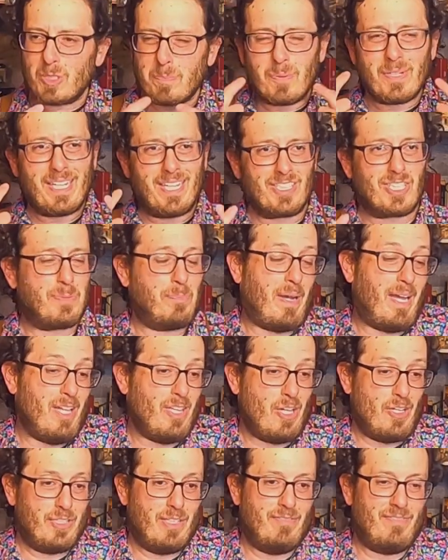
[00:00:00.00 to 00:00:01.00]
just putting a
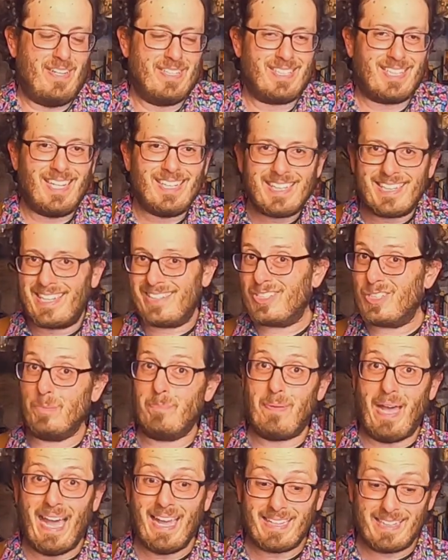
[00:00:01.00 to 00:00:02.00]
smile on your face kind of gets
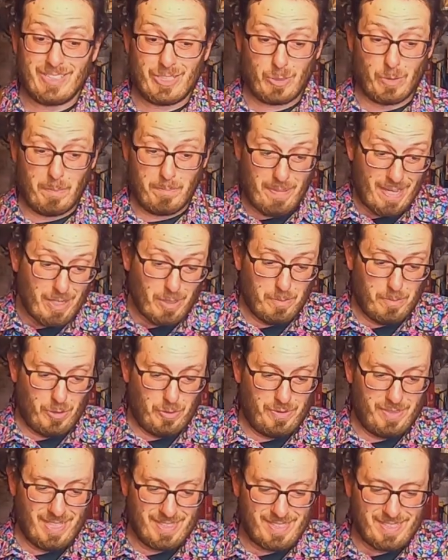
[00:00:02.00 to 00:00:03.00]
you back into a better
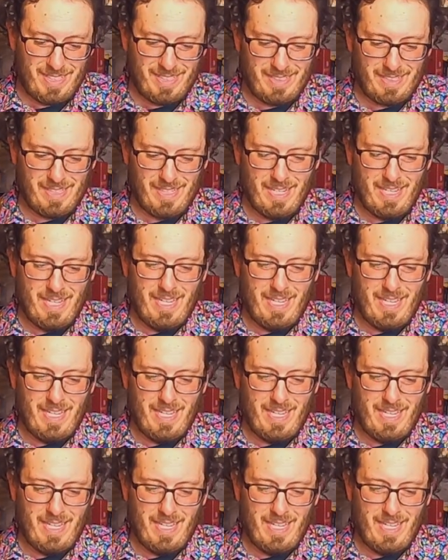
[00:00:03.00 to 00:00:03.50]
mood, doesn't it?